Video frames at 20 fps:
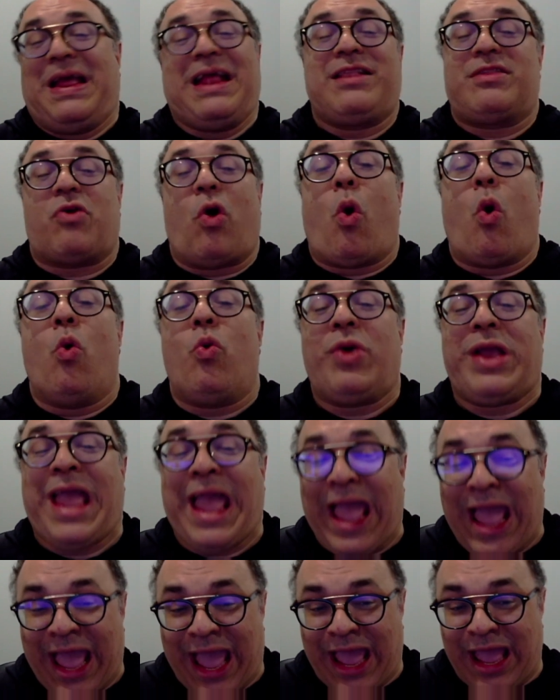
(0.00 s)
it's
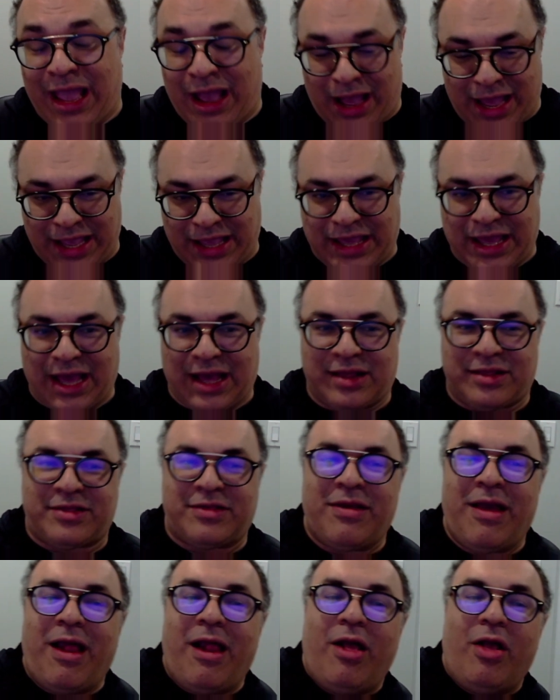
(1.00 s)
okay, I
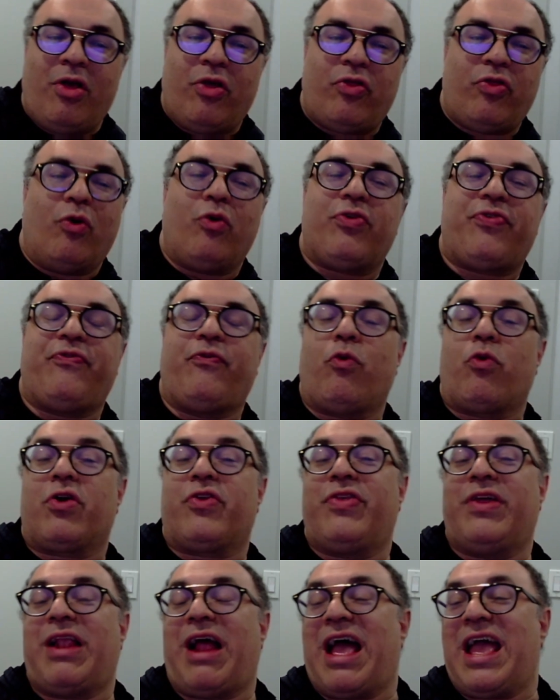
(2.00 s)
guess. Those four
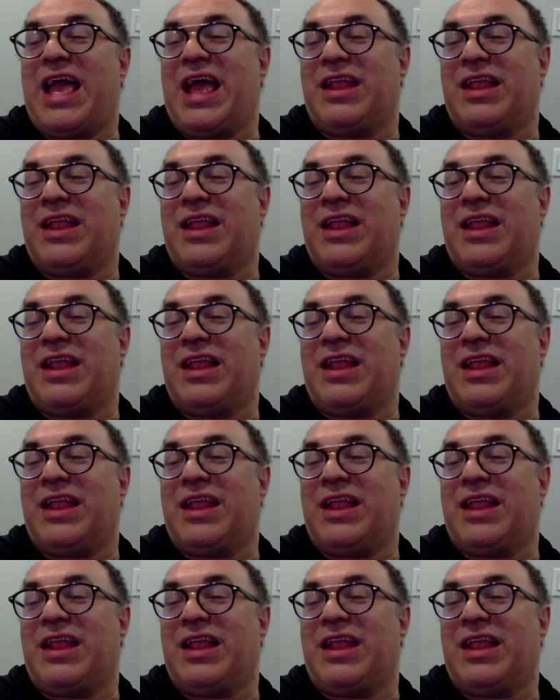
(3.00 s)
that I